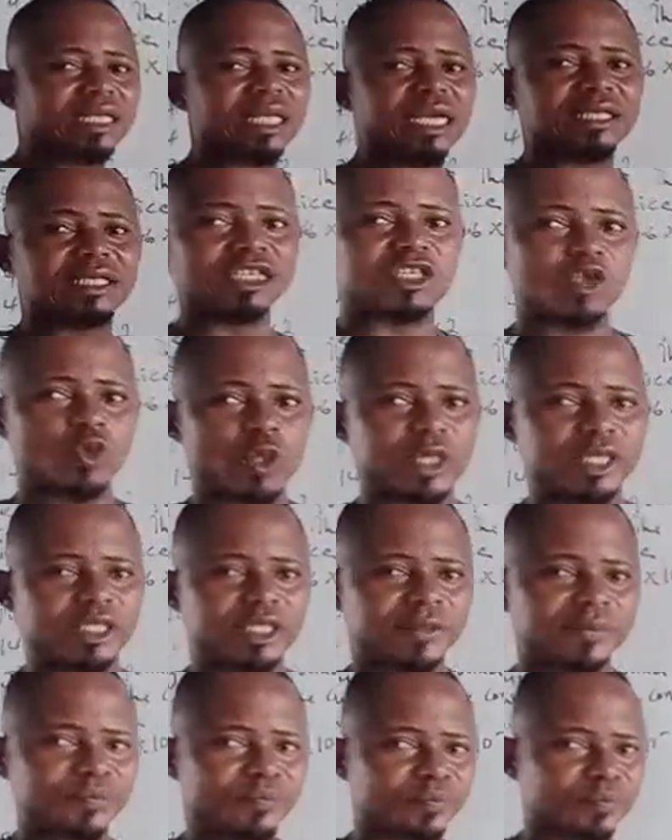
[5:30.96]
taste is
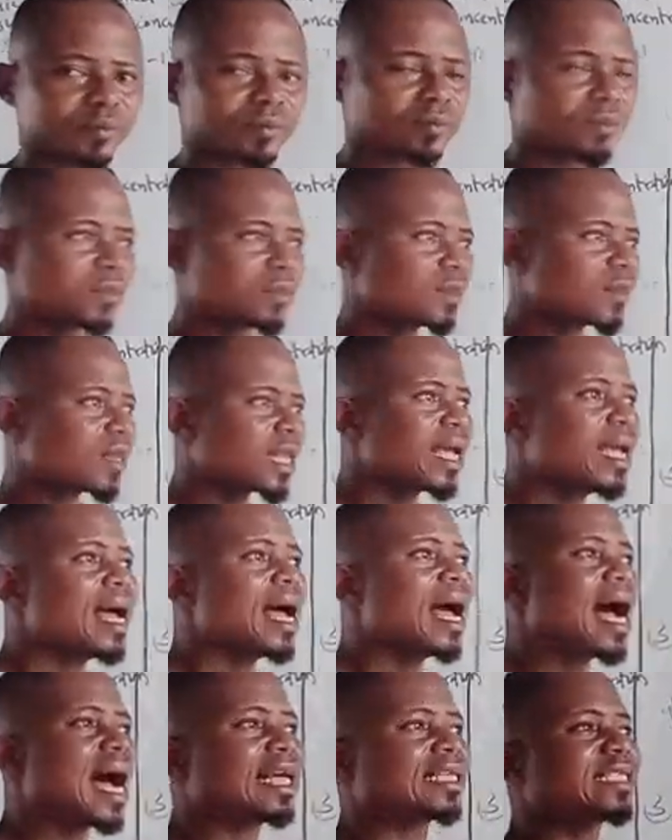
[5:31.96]
sweet.
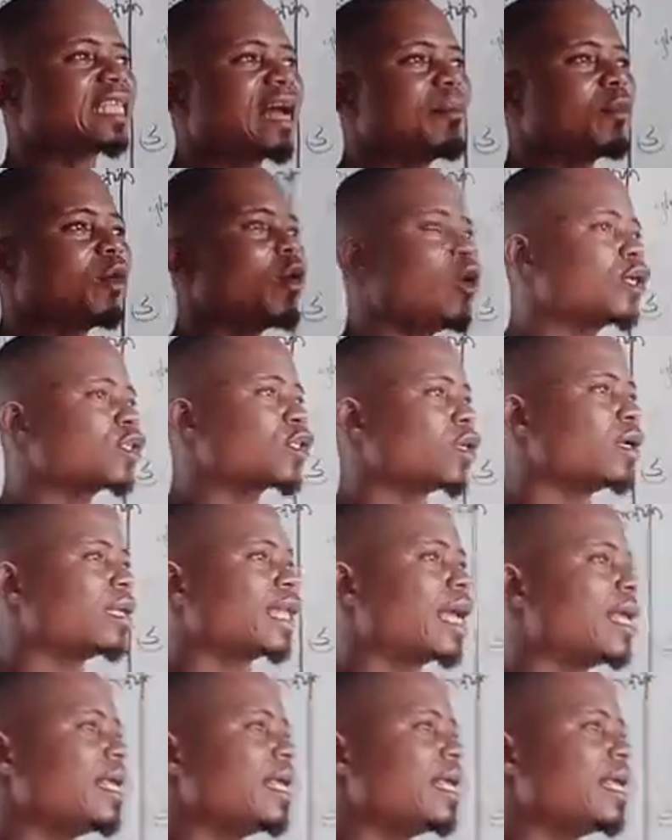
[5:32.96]
As time goes on, the